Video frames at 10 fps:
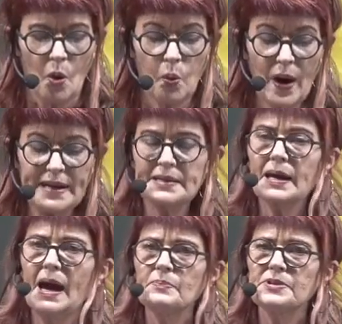when
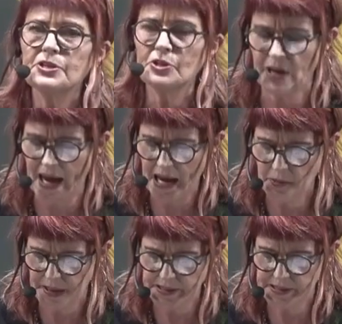it comes to
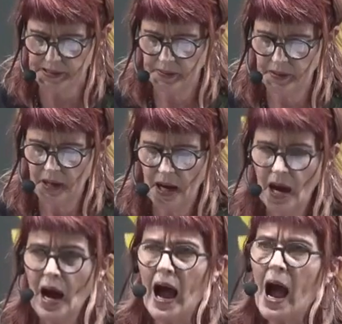cannabis,
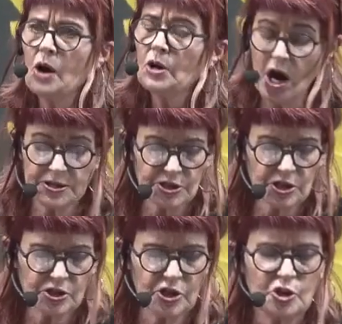our
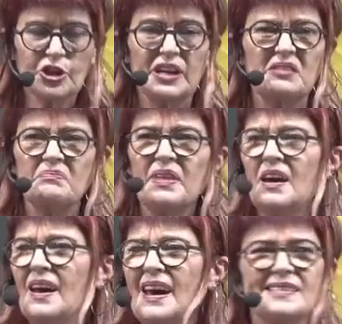constitution
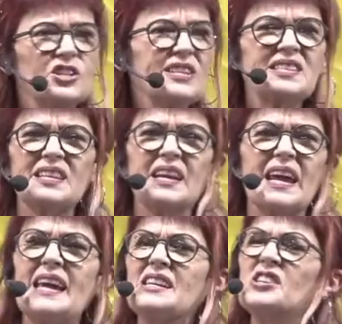is just an
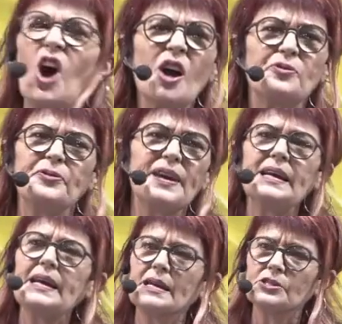
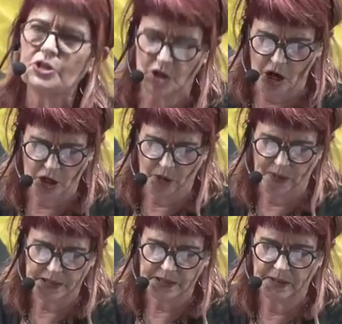inconvenient
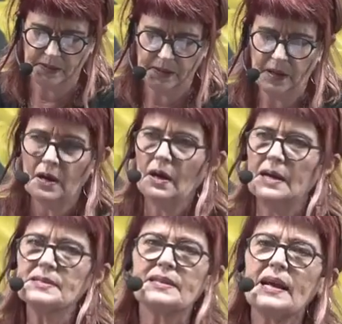document
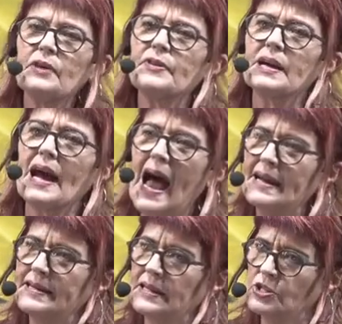instead of a
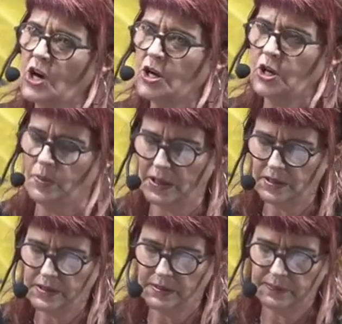guiding
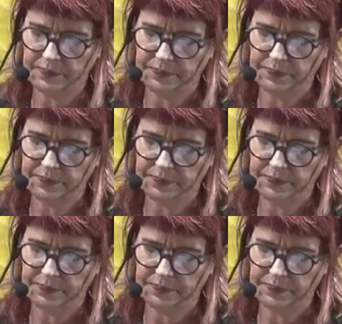document.